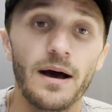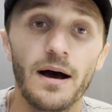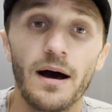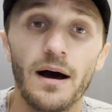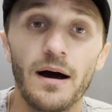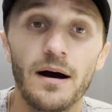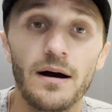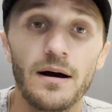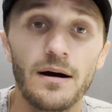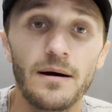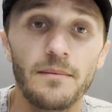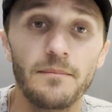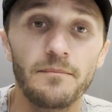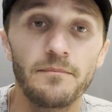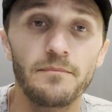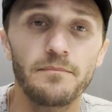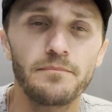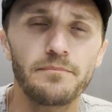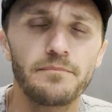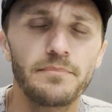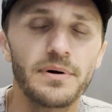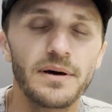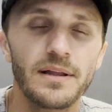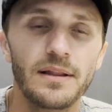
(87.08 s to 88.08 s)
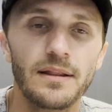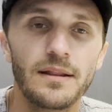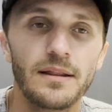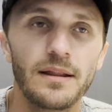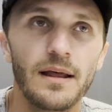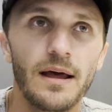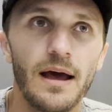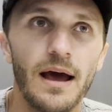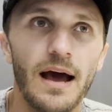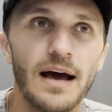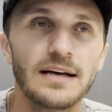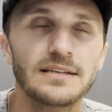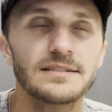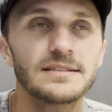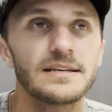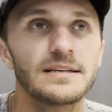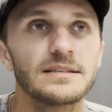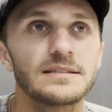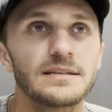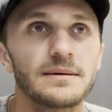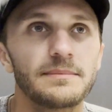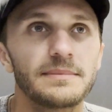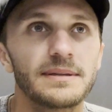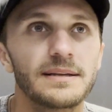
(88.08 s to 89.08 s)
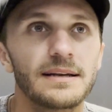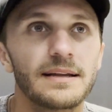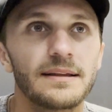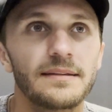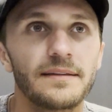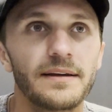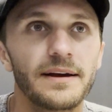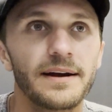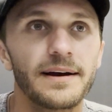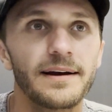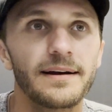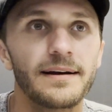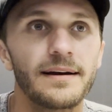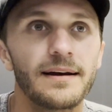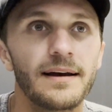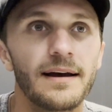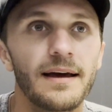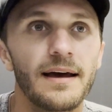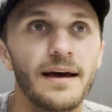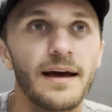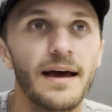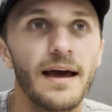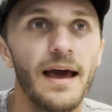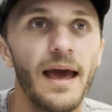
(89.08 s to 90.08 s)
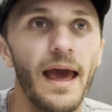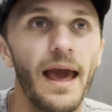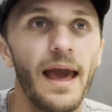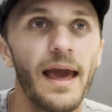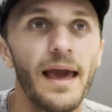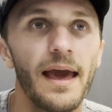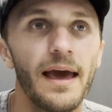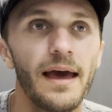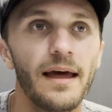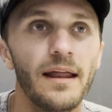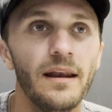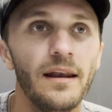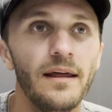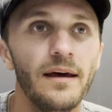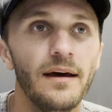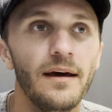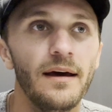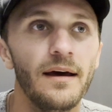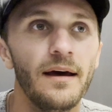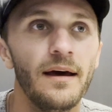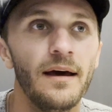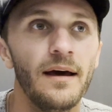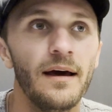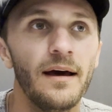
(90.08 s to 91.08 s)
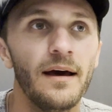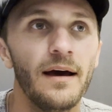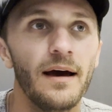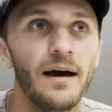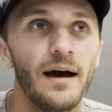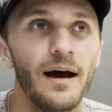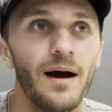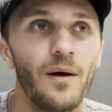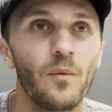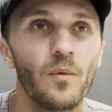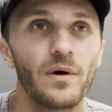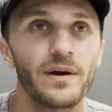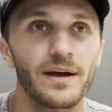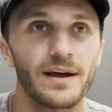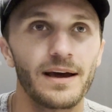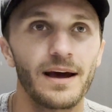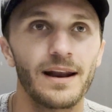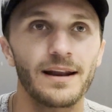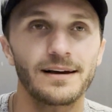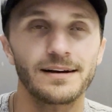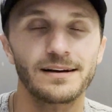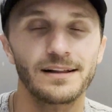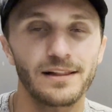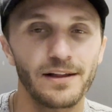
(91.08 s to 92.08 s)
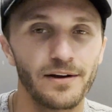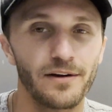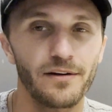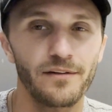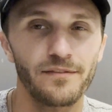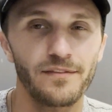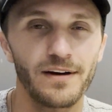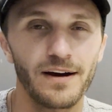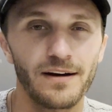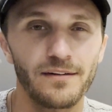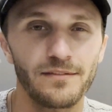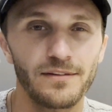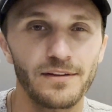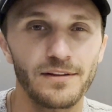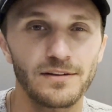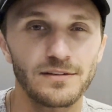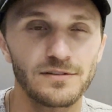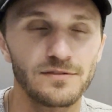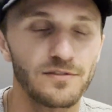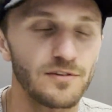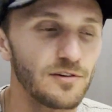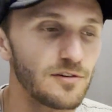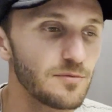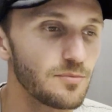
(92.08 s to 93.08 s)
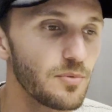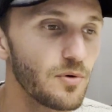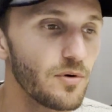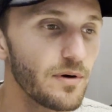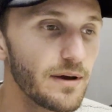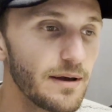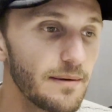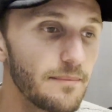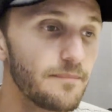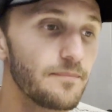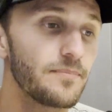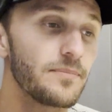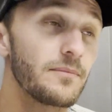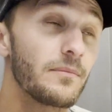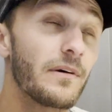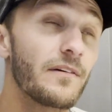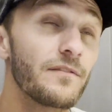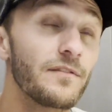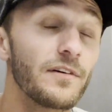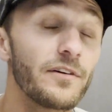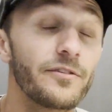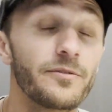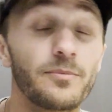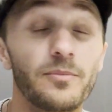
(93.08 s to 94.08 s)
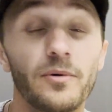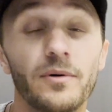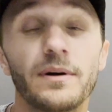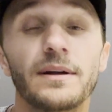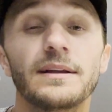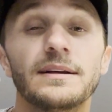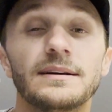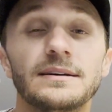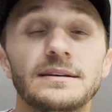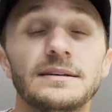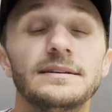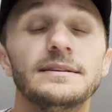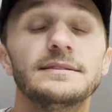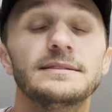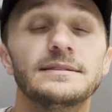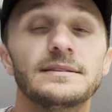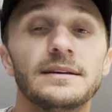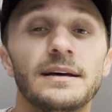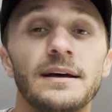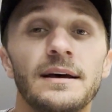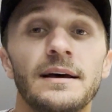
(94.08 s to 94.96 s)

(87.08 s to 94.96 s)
But I said something in there, and I want to kind of clarify for this first point. My first point is